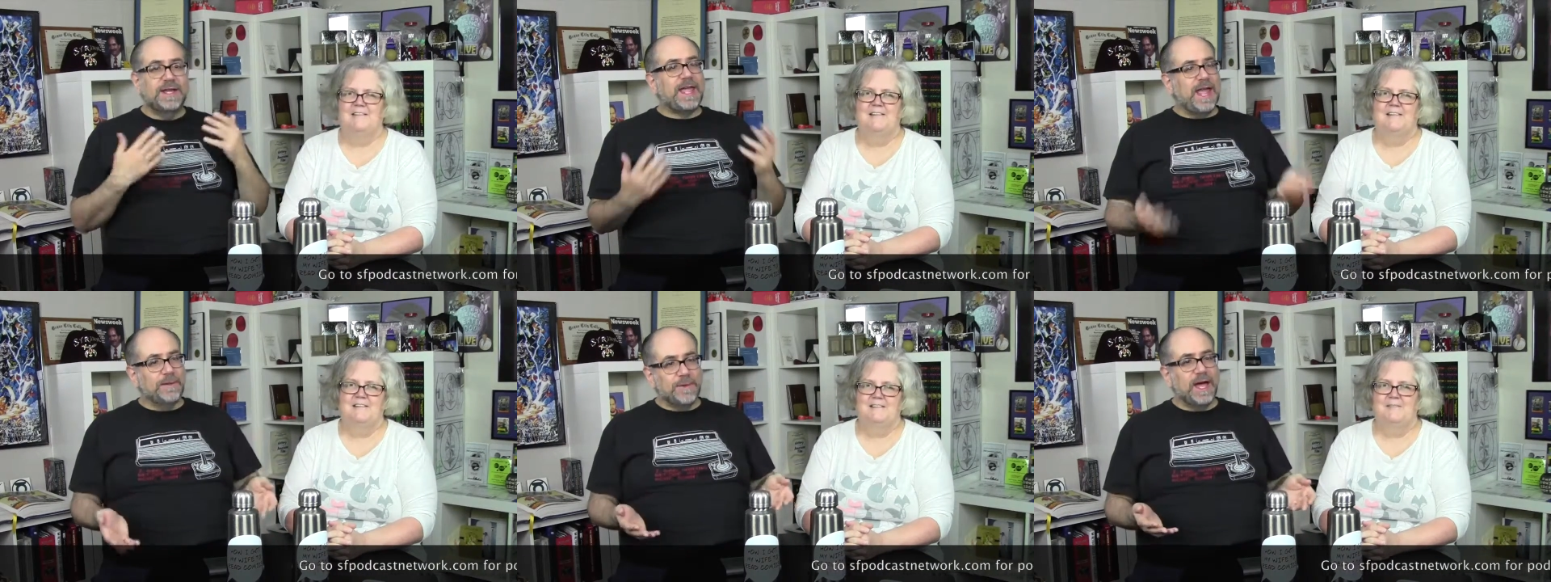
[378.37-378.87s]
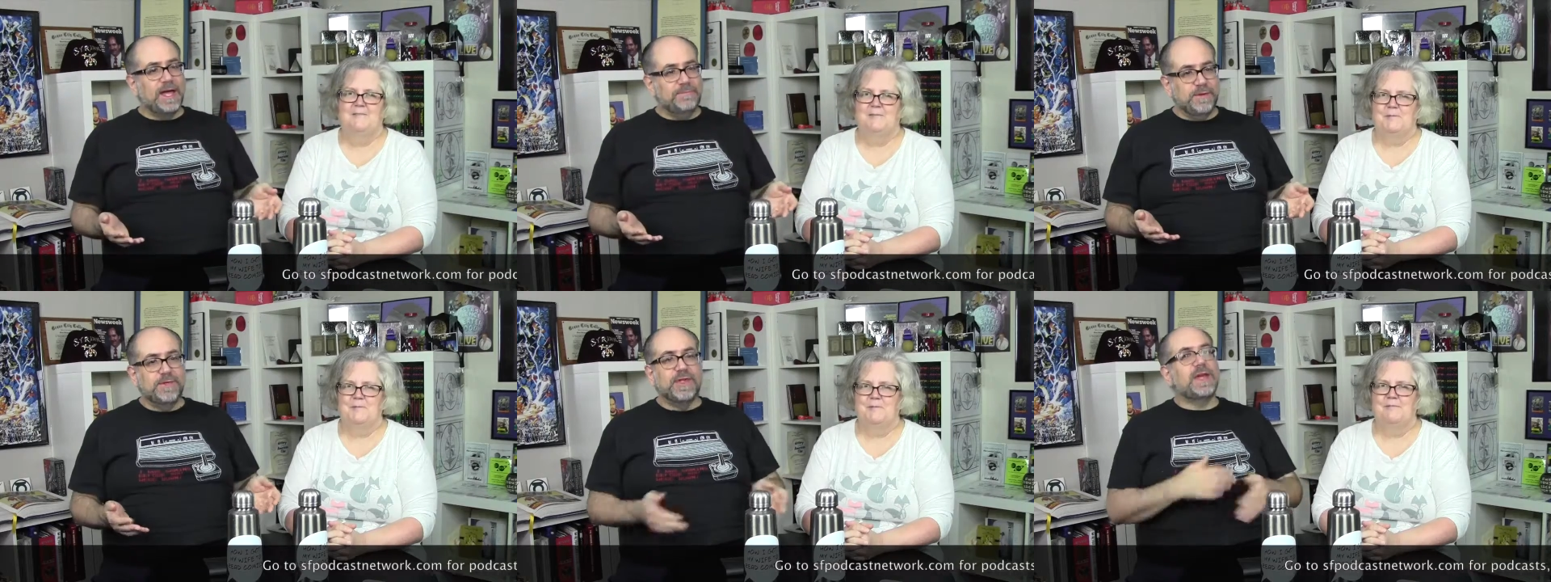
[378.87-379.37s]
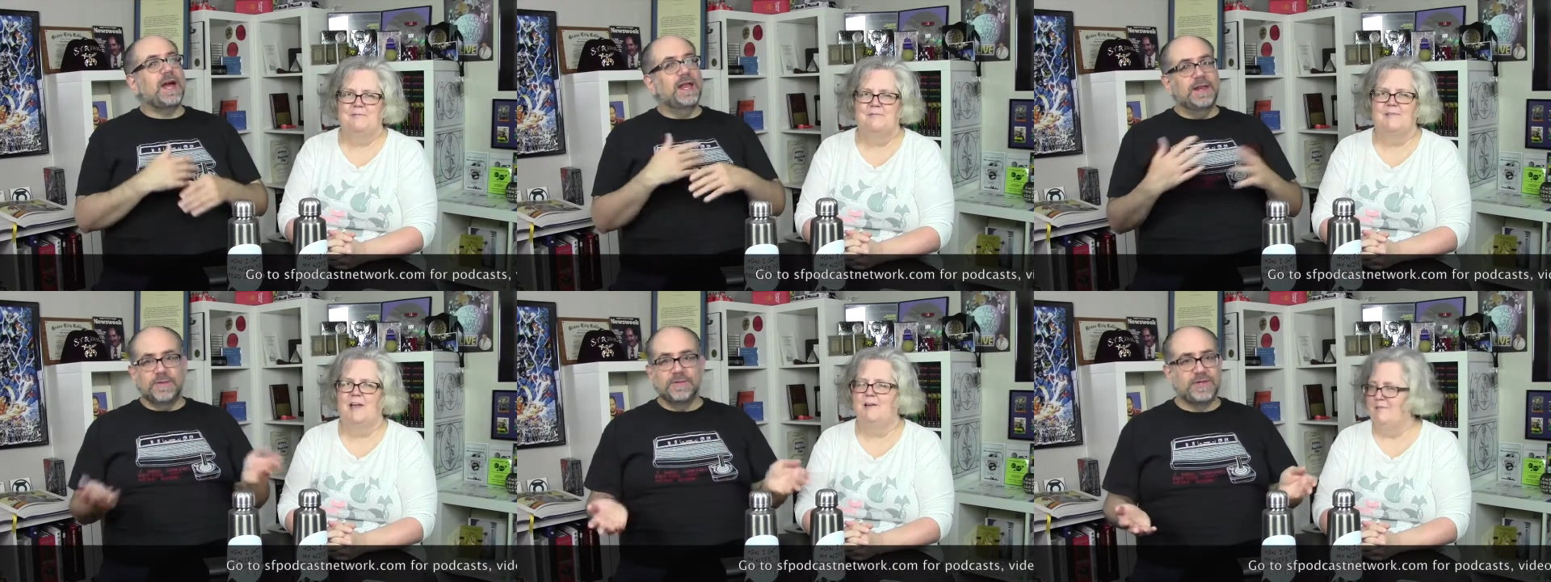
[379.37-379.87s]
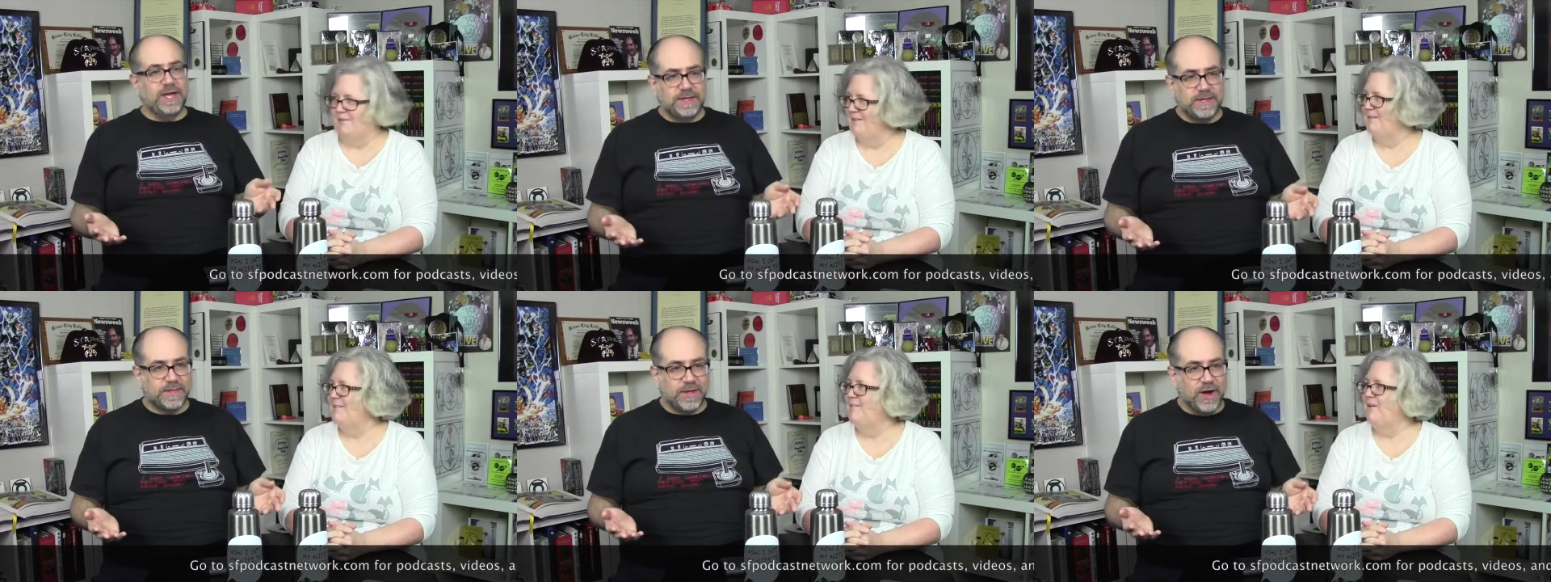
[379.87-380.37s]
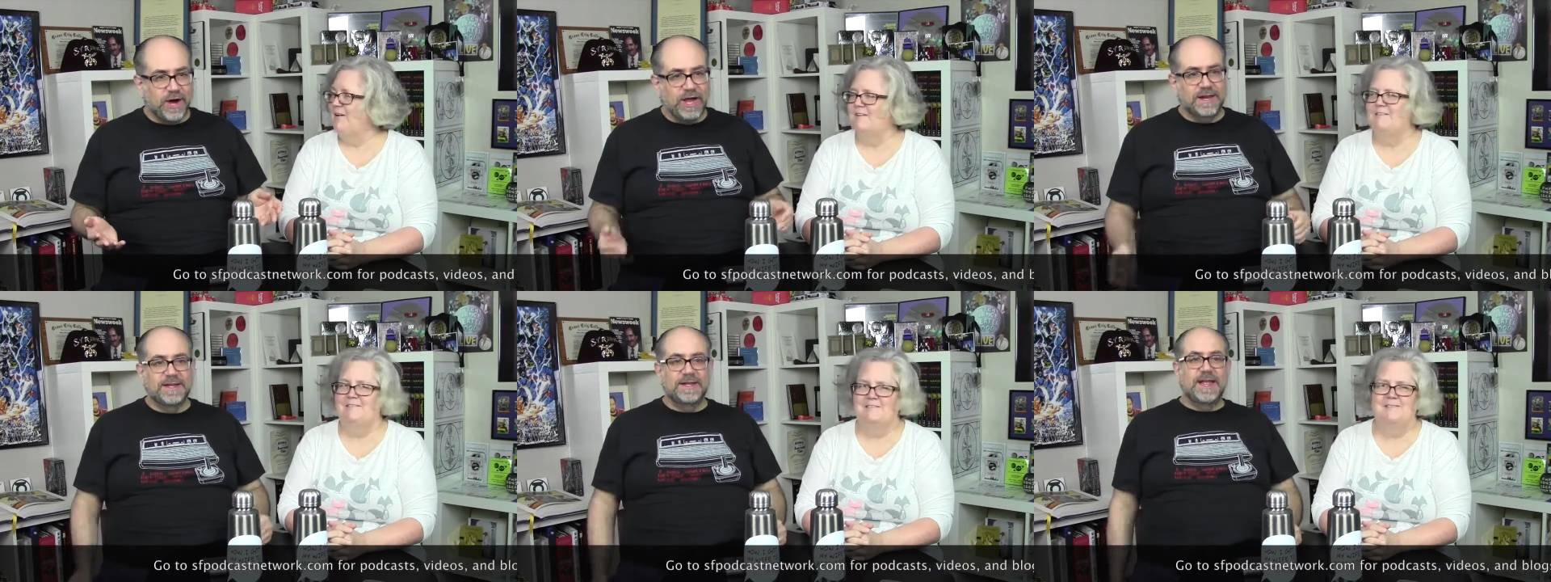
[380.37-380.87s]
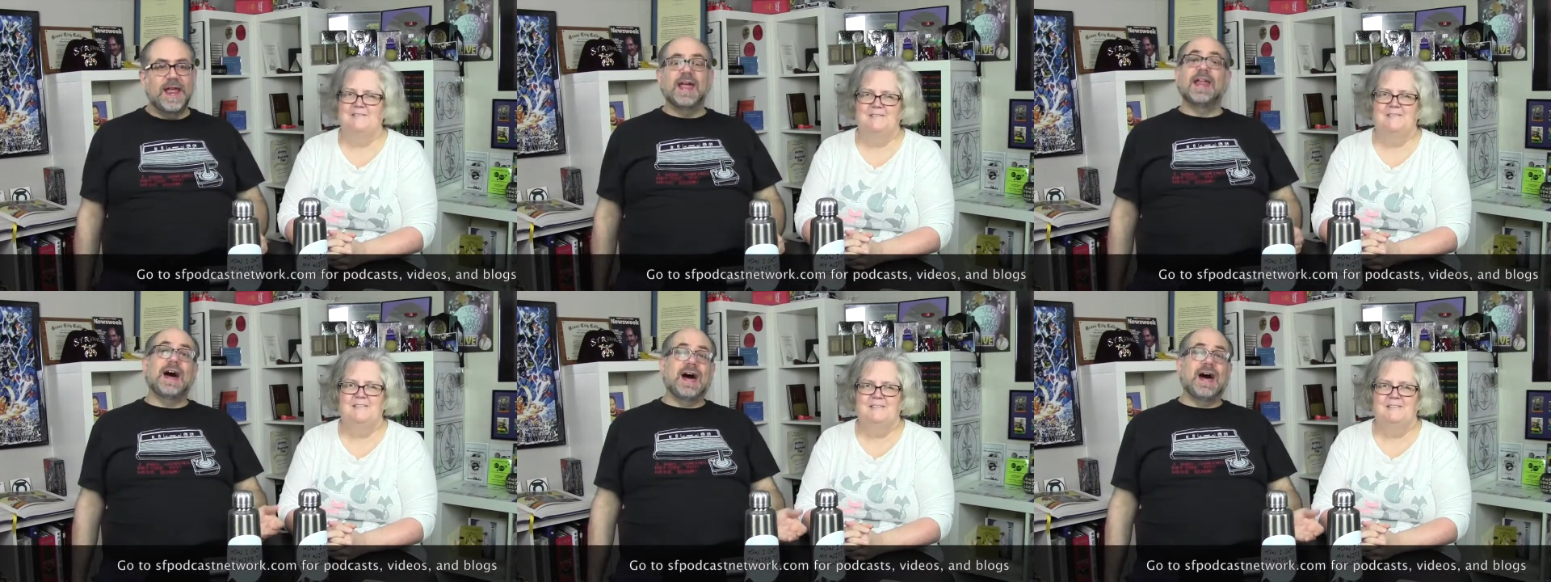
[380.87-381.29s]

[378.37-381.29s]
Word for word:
Speaker 1: Camelot Music, another chain that's gone. And a